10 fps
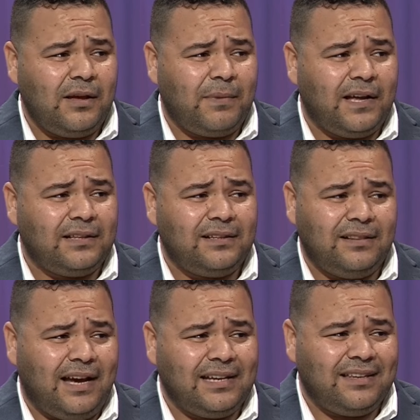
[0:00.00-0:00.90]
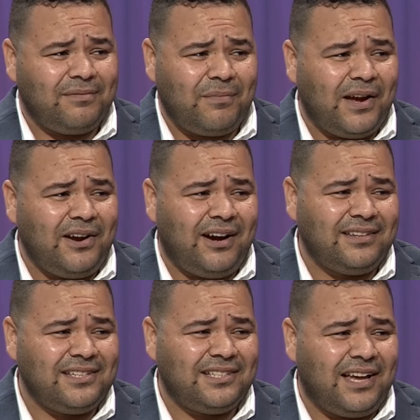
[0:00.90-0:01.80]
But like my heart
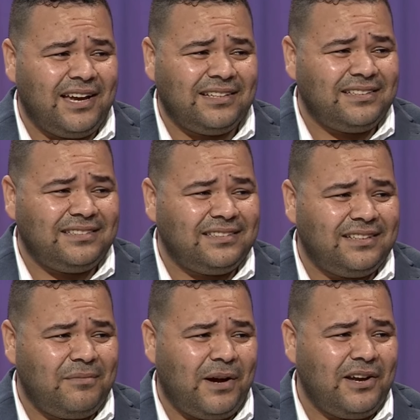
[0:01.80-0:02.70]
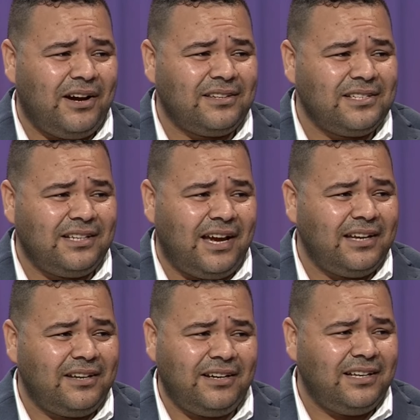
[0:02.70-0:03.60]
is like my heart is
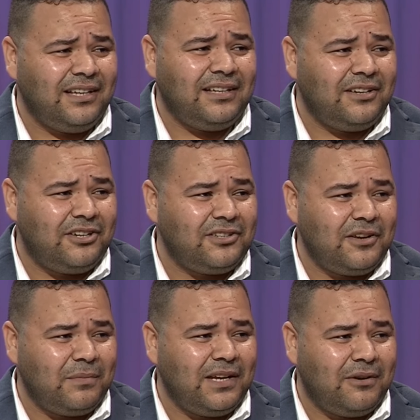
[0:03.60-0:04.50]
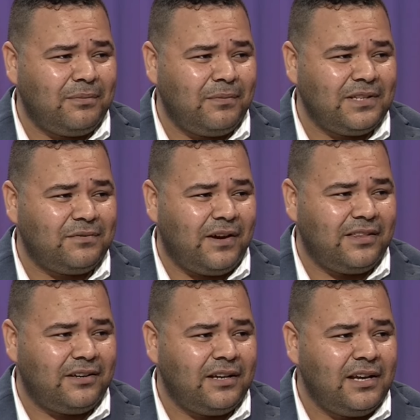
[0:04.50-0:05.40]
like really hurting me if his
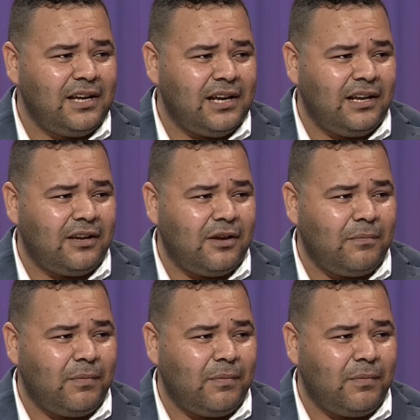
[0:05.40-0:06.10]
father killing him.